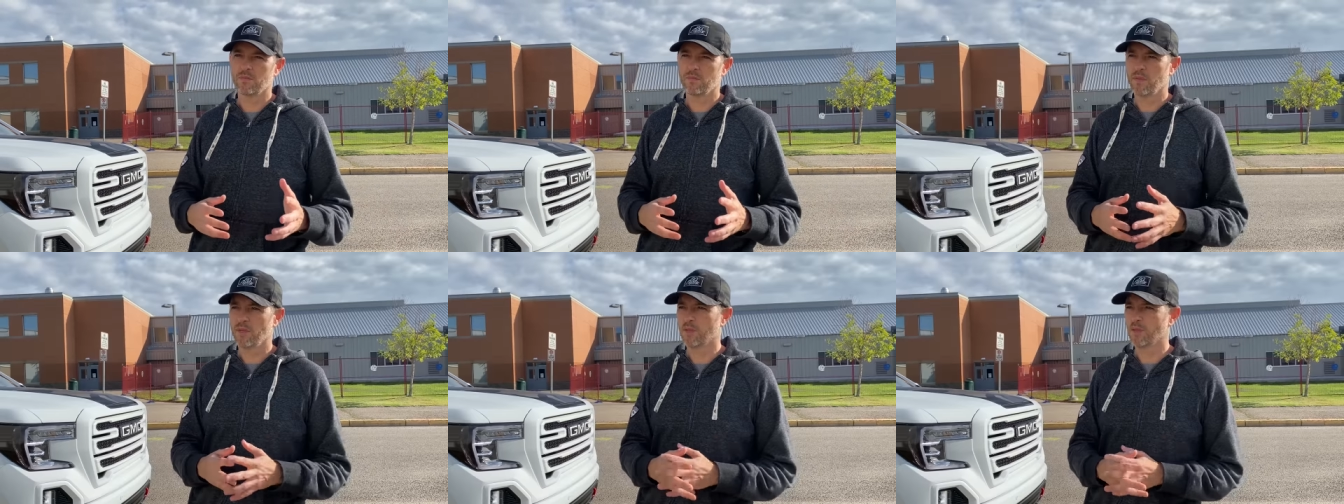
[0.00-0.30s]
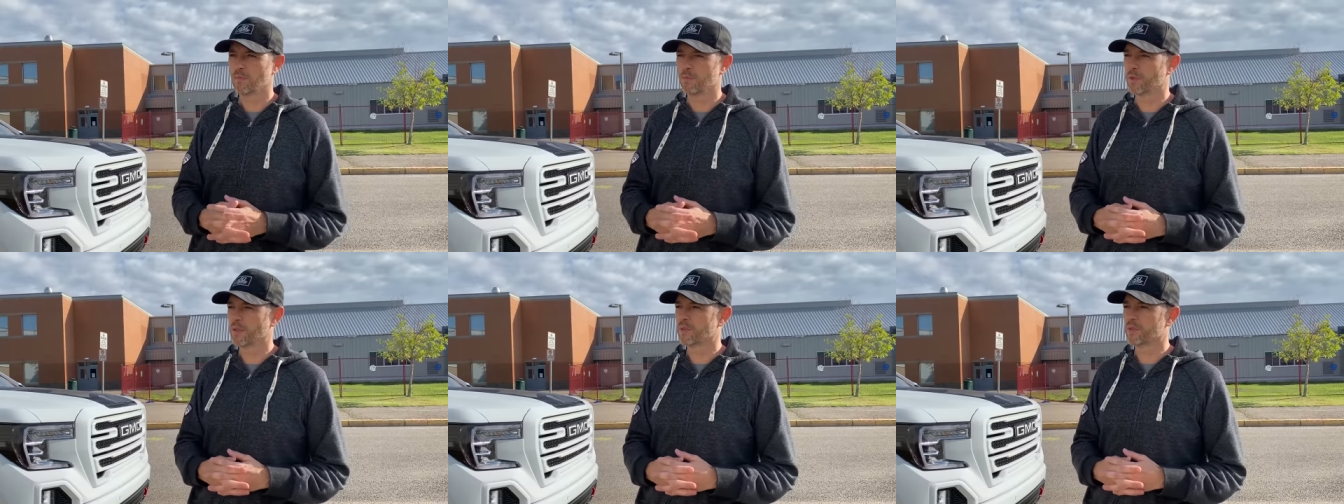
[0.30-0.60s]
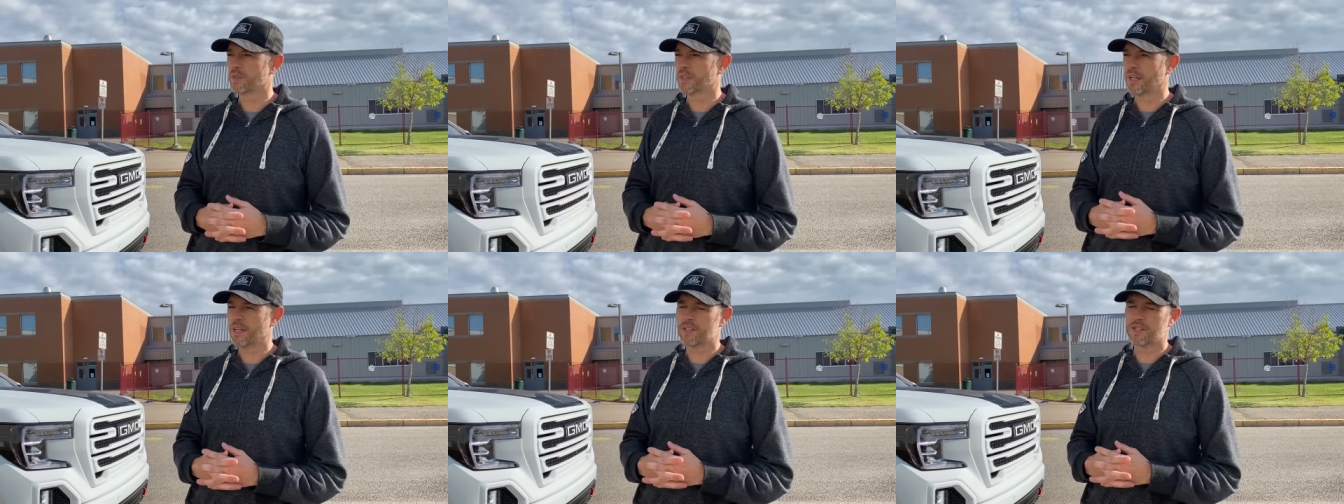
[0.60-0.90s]
you know,
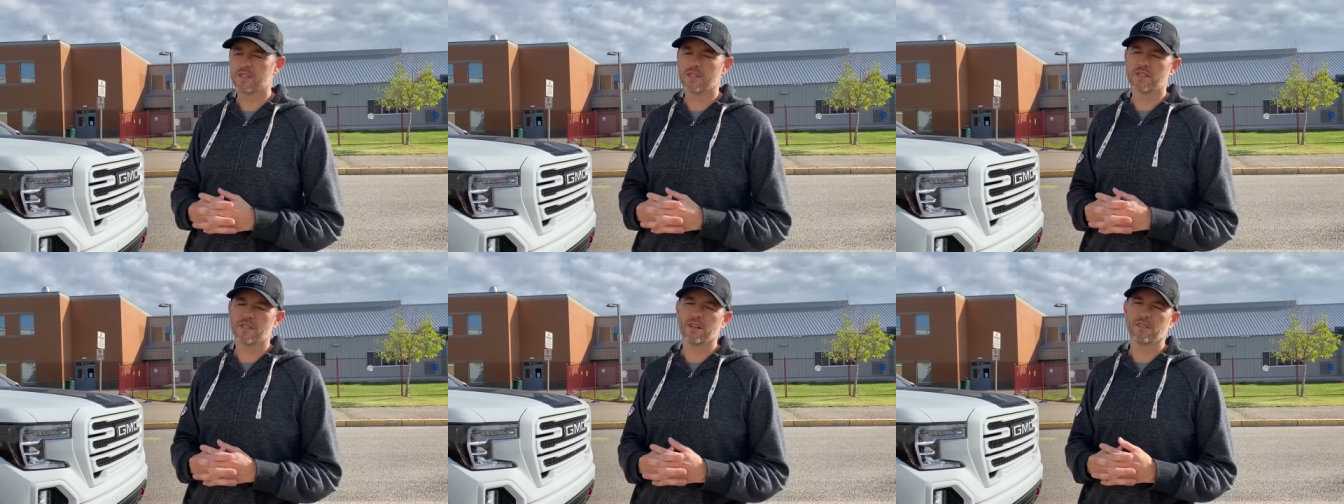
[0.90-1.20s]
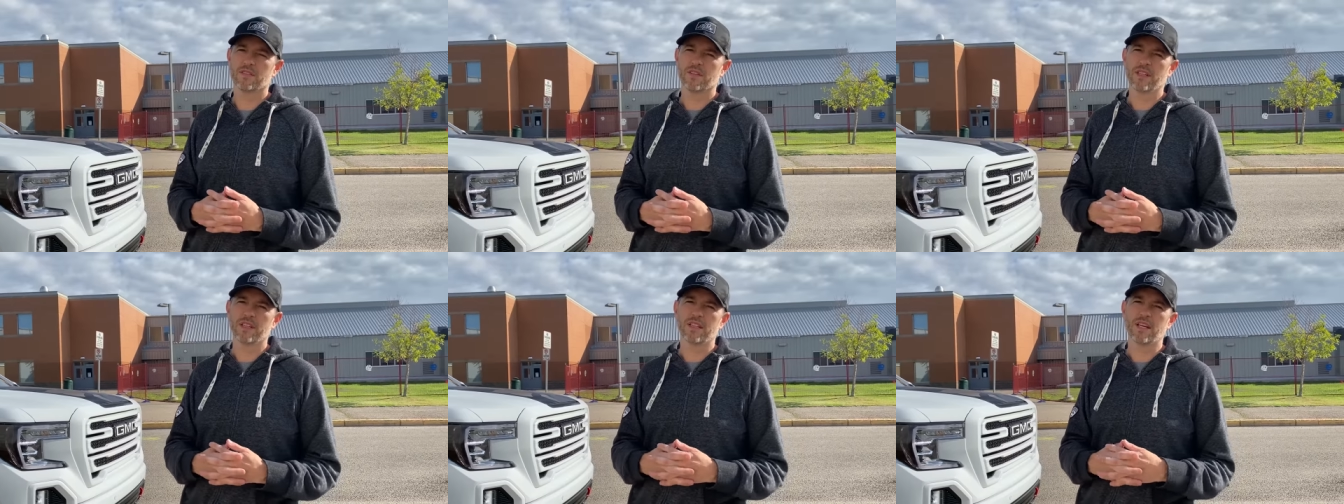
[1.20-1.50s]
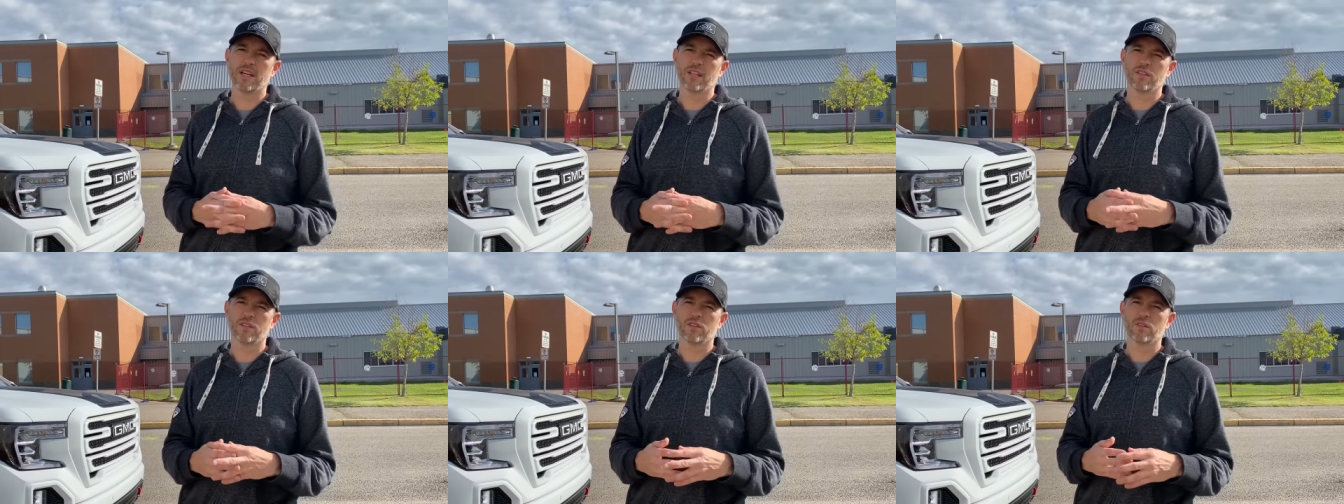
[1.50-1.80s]
build dates and stuff like
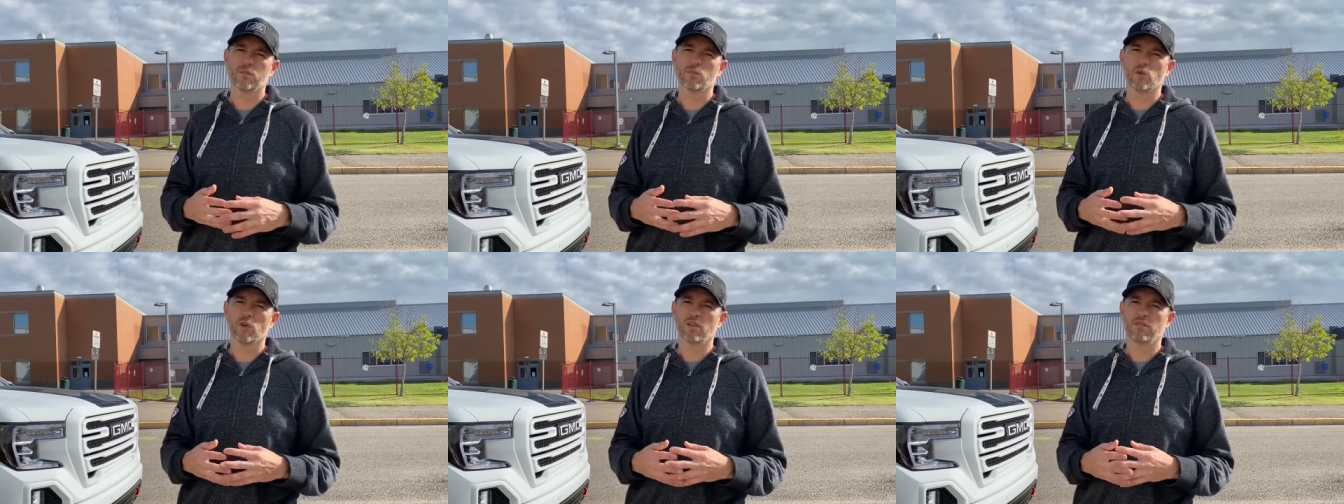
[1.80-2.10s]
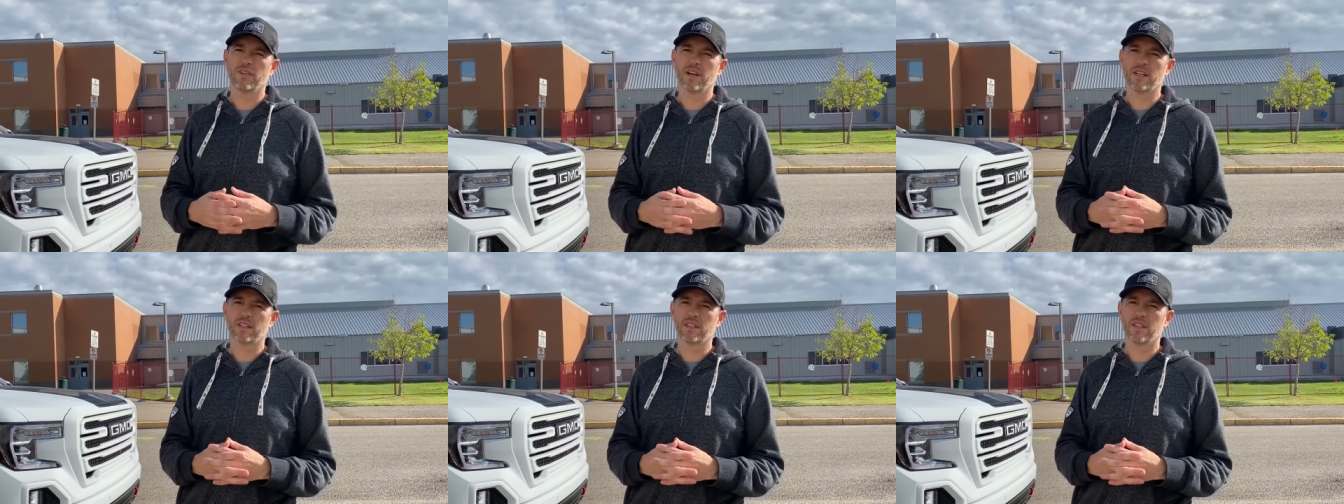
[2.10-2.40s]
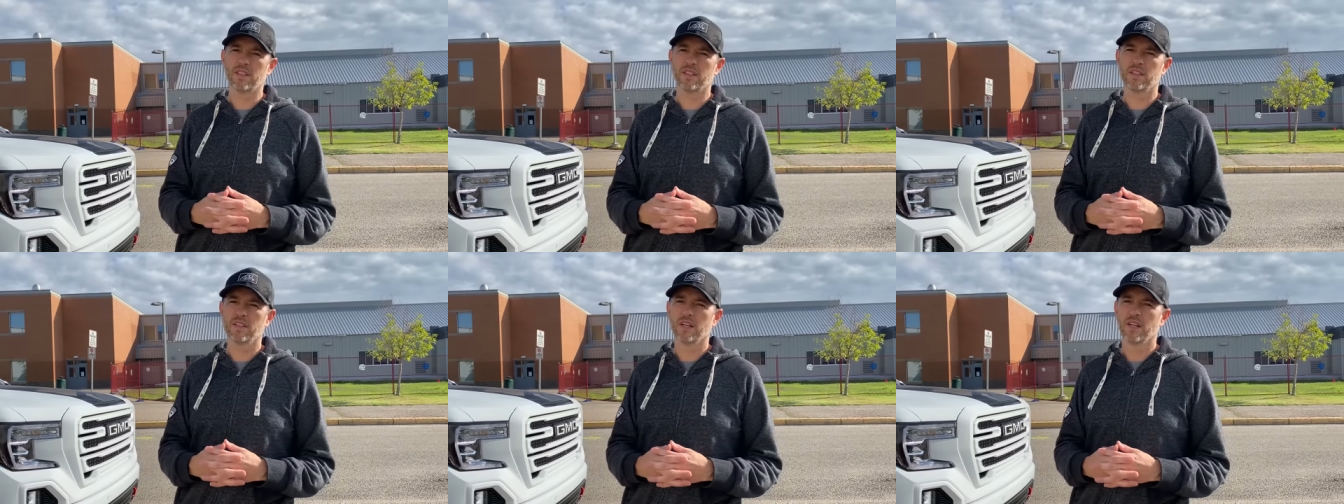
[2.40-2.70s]
that that are more
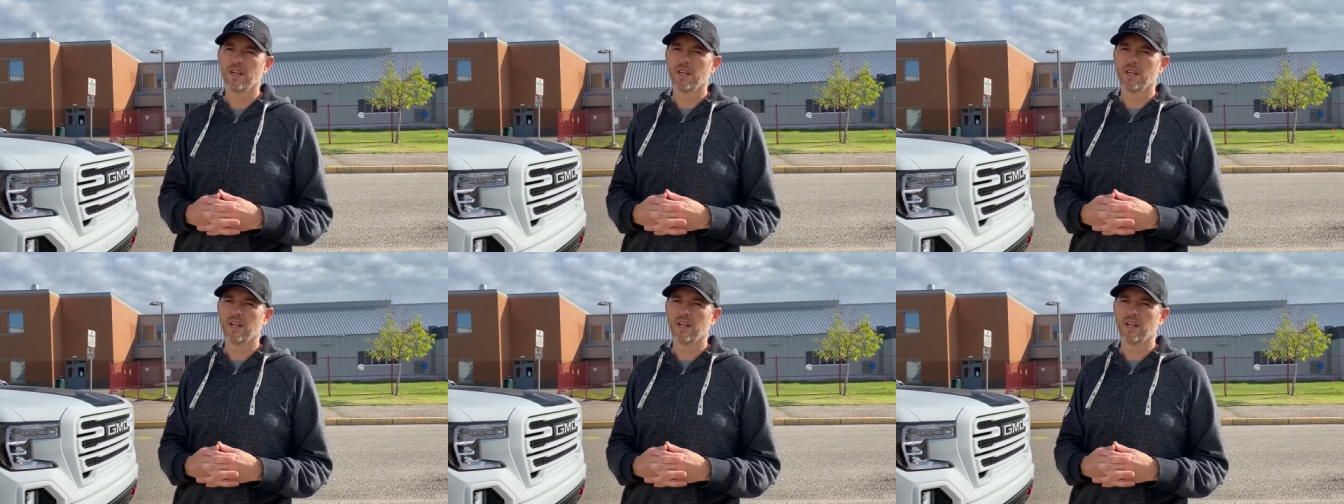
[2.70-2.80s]
affected.